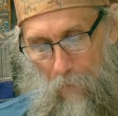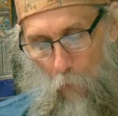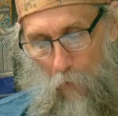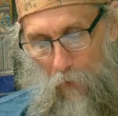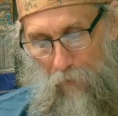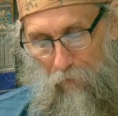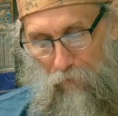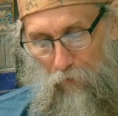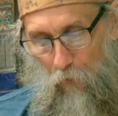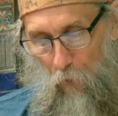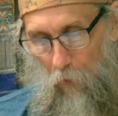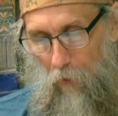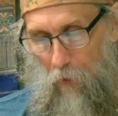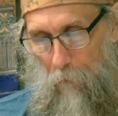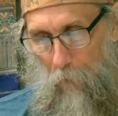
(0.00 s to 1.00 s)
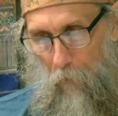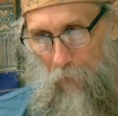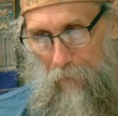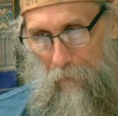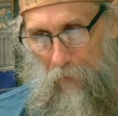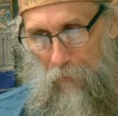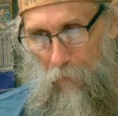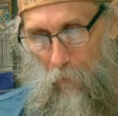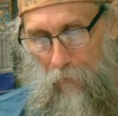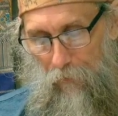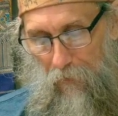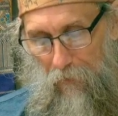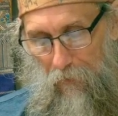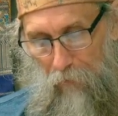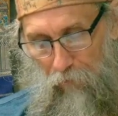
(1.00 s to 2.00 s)
What is your appointment
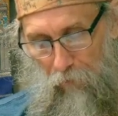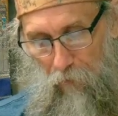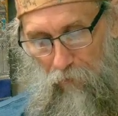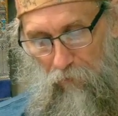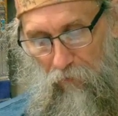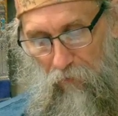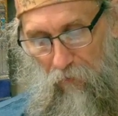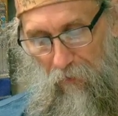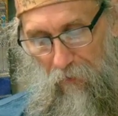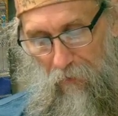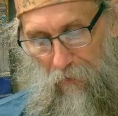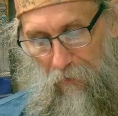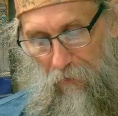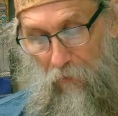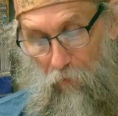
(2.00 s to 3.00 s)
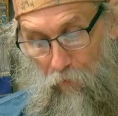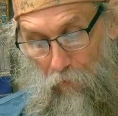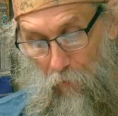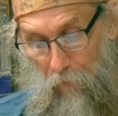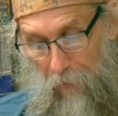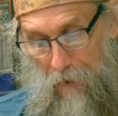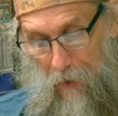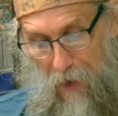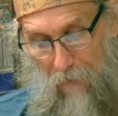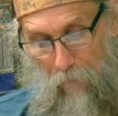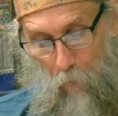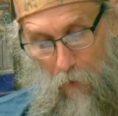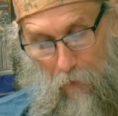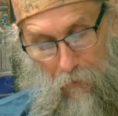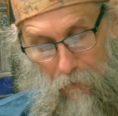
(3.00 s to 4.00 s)
within the church? You certainly
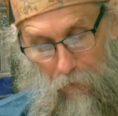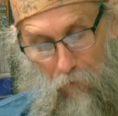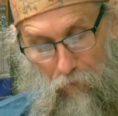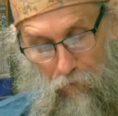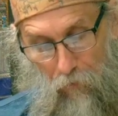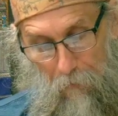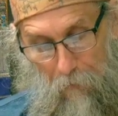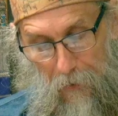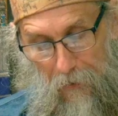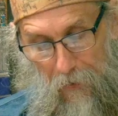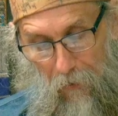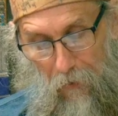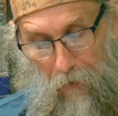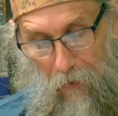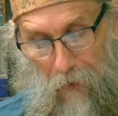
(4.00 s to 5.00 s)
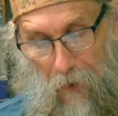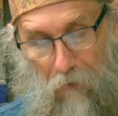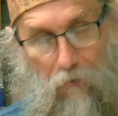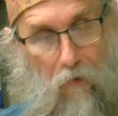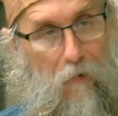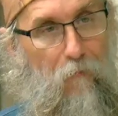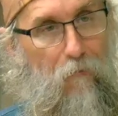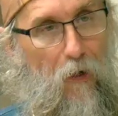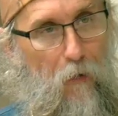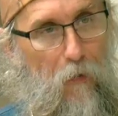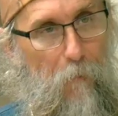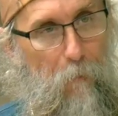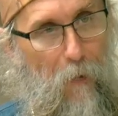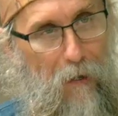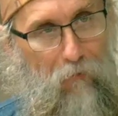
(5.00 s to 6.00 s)
have one, and you should be carrying it out to the
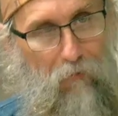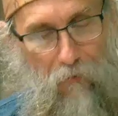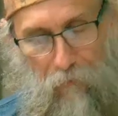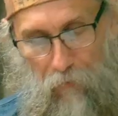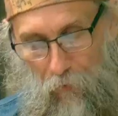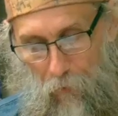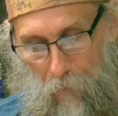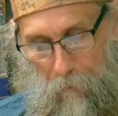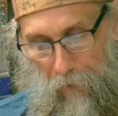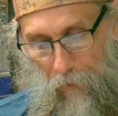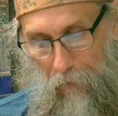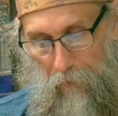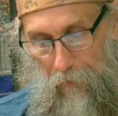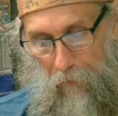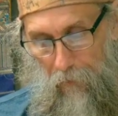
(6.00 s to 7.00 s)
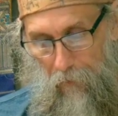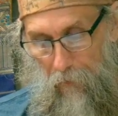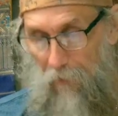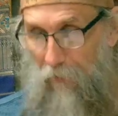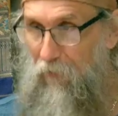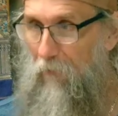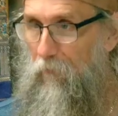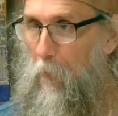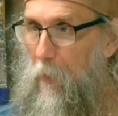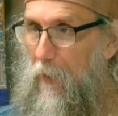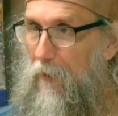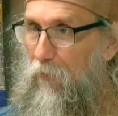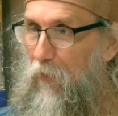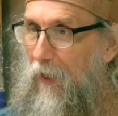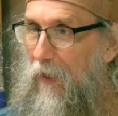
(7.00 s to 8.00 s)
very best of your ability. Is
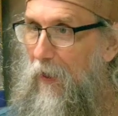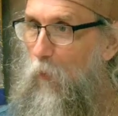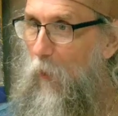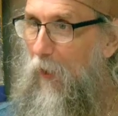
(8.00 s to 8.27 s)
everybody thinking